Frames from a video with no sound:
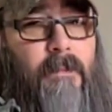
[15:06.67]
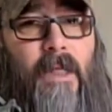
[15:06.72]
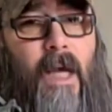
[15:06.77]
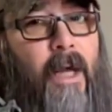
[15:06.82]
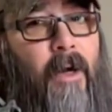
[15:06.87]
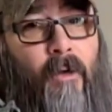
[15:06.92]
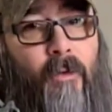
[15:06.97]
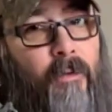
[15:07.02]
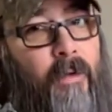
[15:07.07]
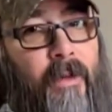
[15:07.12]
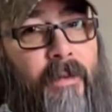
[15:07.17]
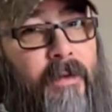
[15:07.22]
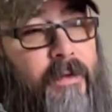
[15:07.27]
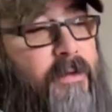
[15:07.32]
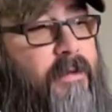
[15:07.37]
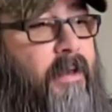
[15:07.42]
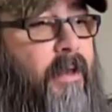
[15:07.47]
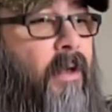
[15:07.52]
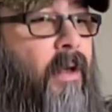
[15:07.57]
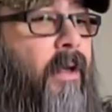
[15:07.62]
I don't run
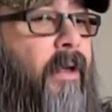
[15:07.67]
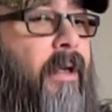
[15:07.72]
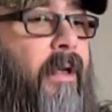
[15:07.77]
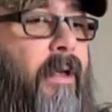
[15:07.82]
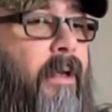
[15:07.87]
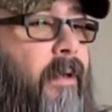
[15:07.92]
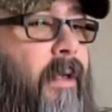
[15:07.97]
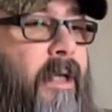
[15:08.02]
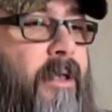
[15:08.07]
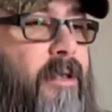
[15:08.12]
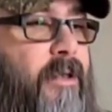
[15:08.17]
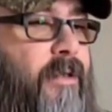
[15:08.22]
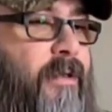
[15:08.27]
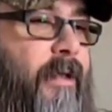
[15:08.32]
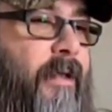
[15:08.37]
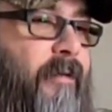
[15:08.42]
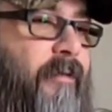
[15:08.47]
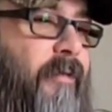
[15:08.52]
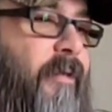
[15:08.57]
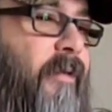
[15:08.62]
this thing on here. I just
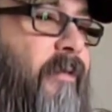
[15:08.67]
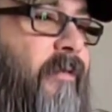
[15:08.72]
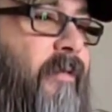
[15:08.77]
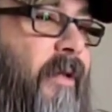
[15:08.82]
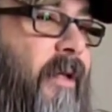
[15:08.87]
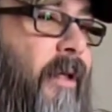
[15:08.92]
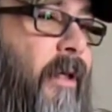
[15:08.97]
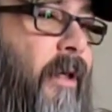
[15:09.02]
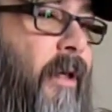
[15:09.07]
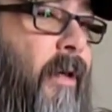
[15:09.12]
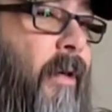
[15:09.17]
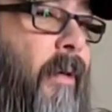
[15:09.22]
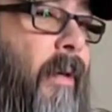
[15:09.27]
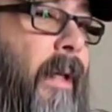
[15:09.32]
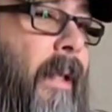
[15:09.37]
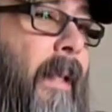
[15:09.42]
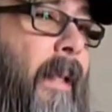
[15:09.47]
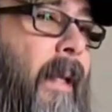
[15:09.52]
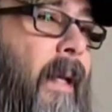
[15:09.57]
did it for the video.